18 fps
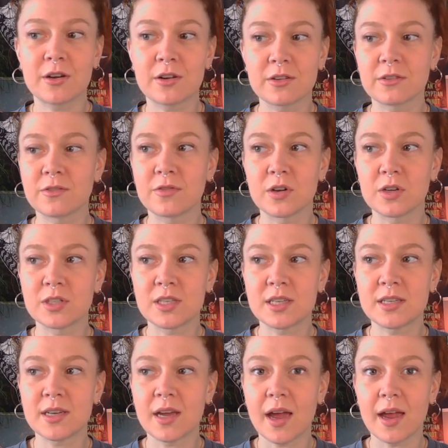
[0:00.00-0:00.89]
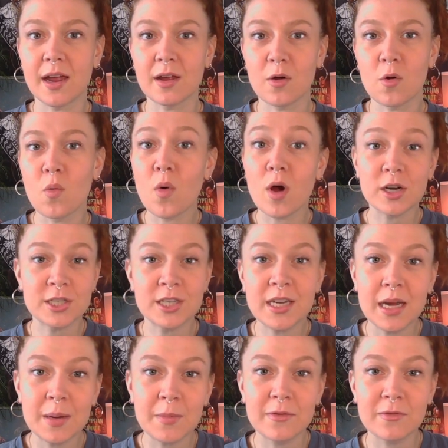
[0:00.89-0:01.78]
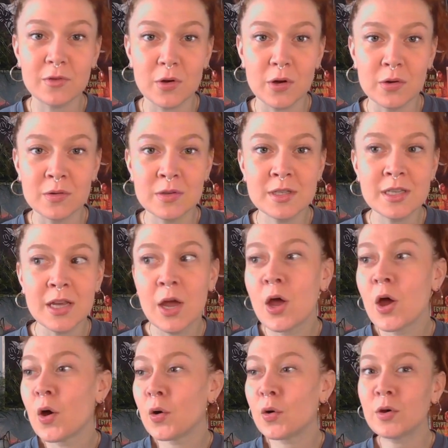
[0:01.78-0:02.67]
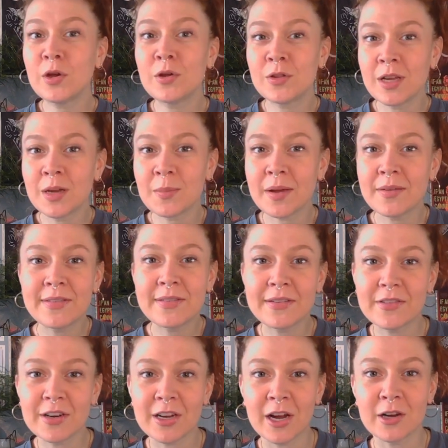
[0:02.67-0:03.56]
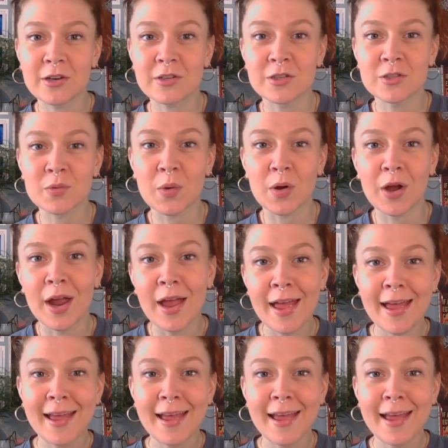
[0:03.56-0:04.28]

are the first to die. Watching Game of Thrones, who do you think my favorite characters were?